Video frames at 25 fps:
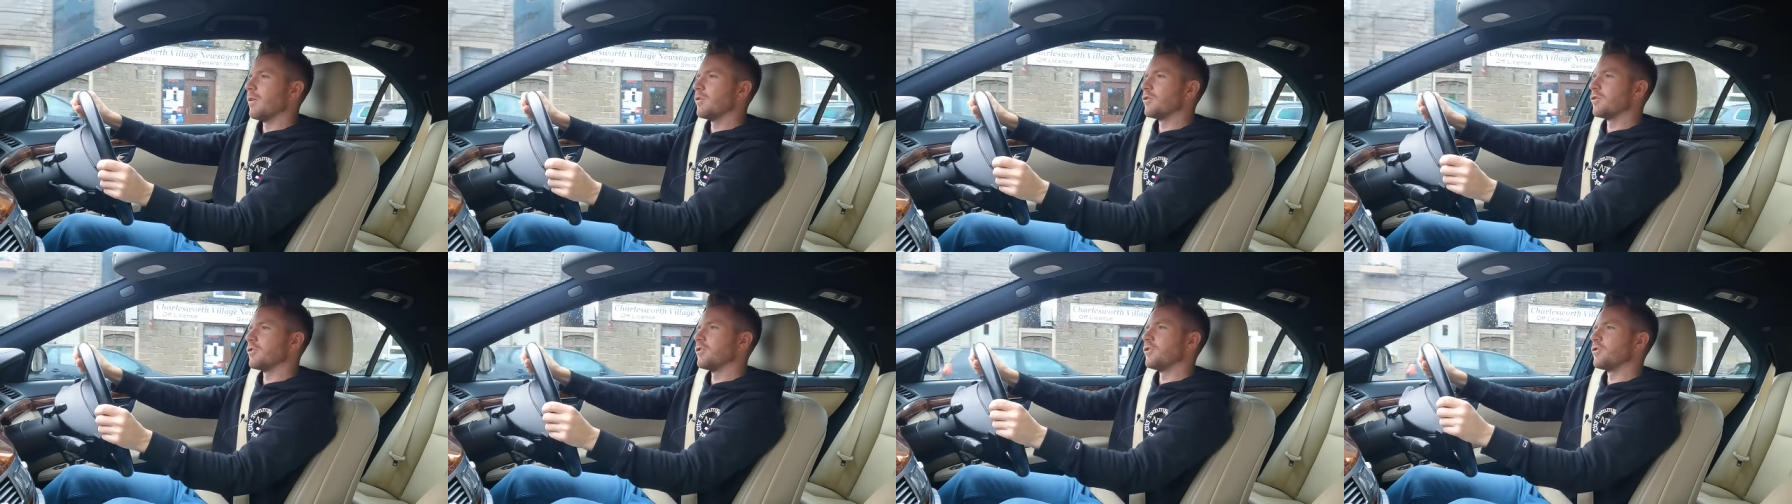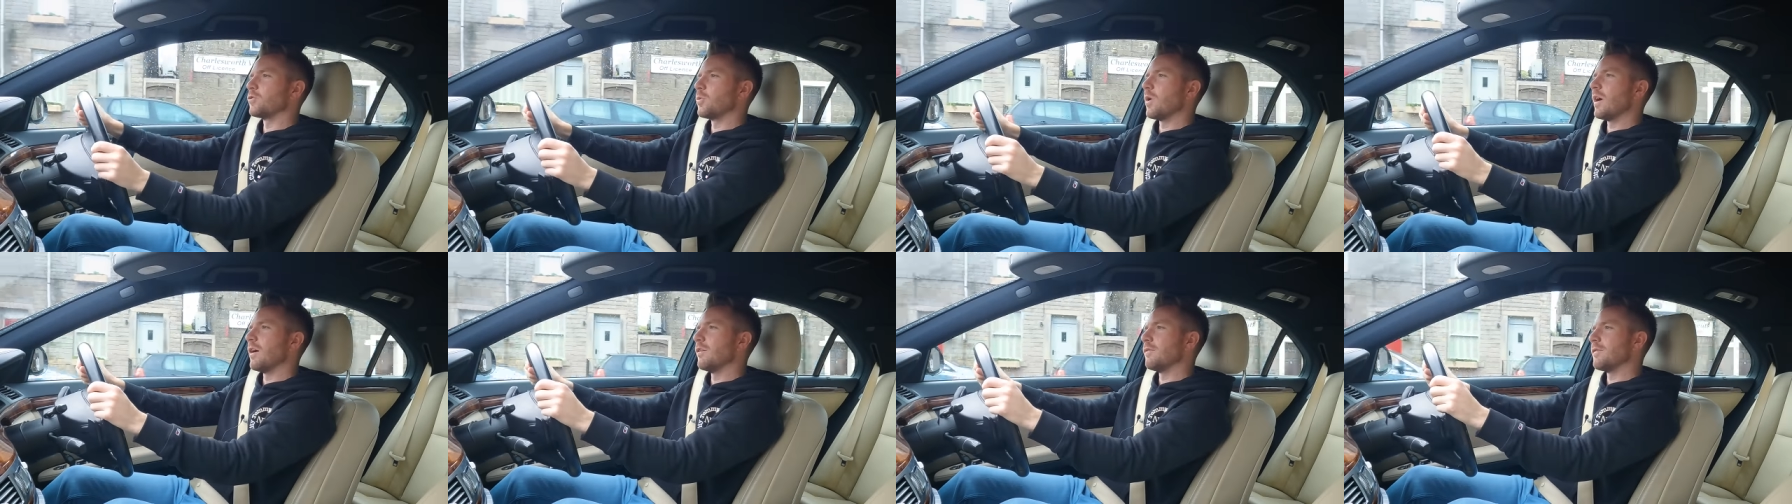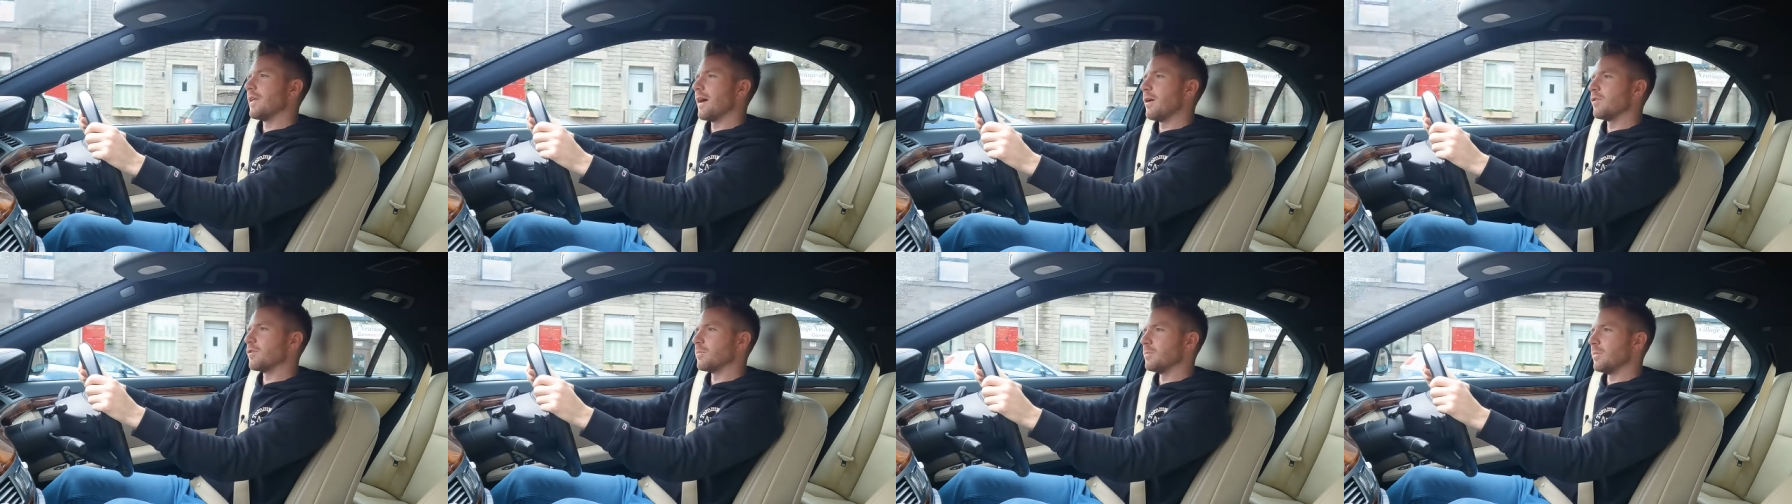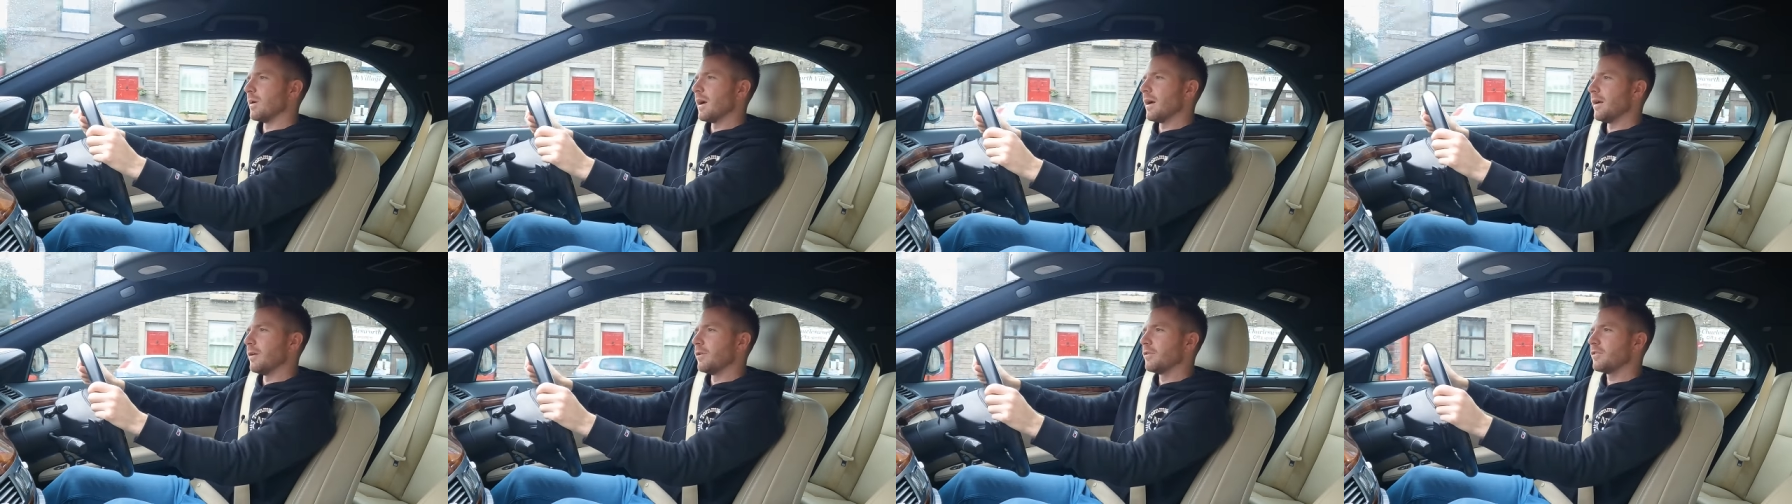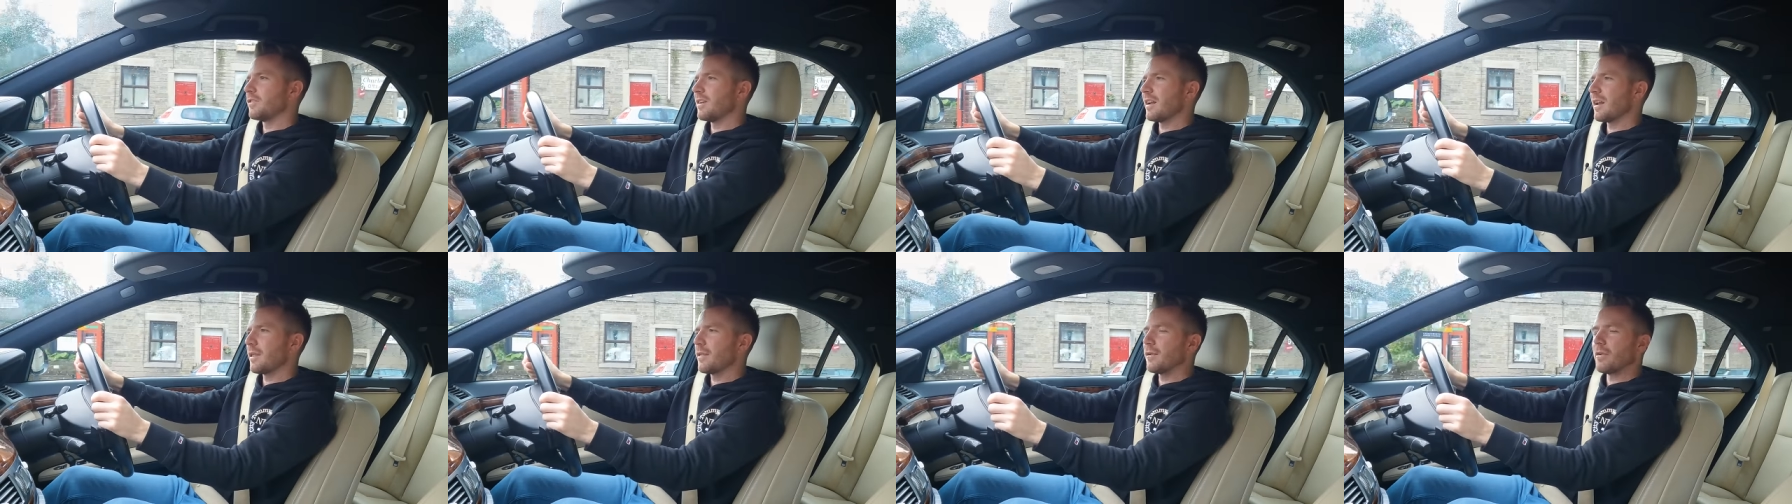112,000
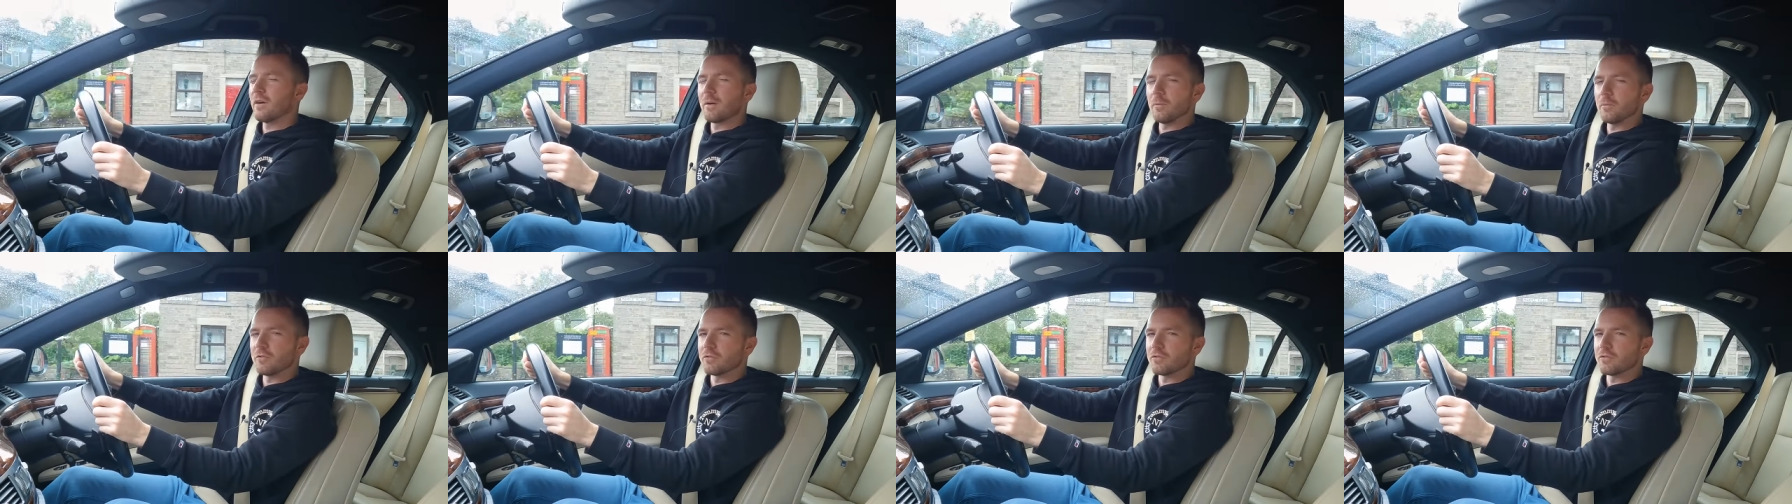miles and I thought it